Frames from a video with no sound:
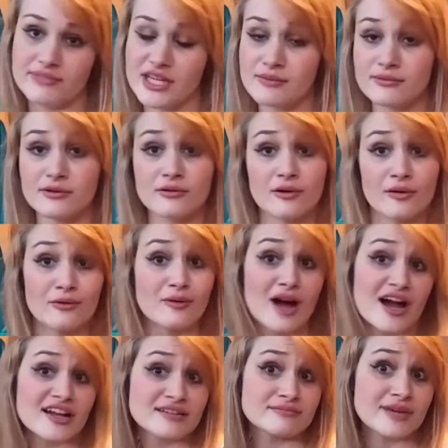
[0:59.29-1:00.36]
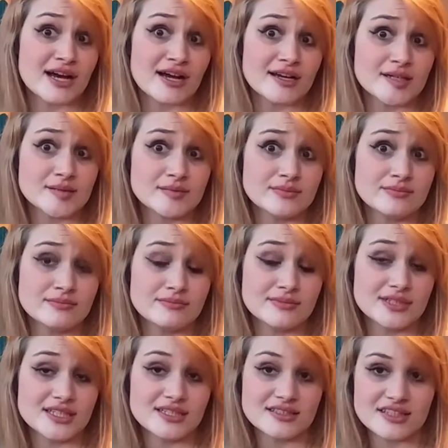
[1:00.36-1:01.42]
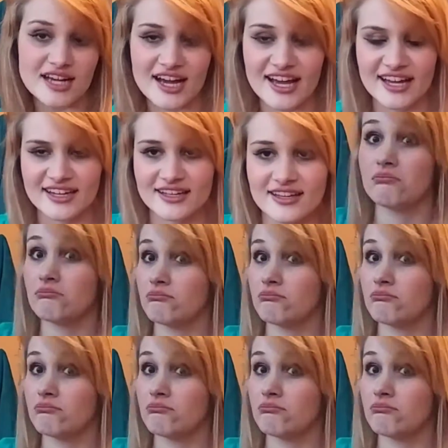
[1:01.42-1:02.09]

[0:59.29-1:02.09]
People were walking by me like,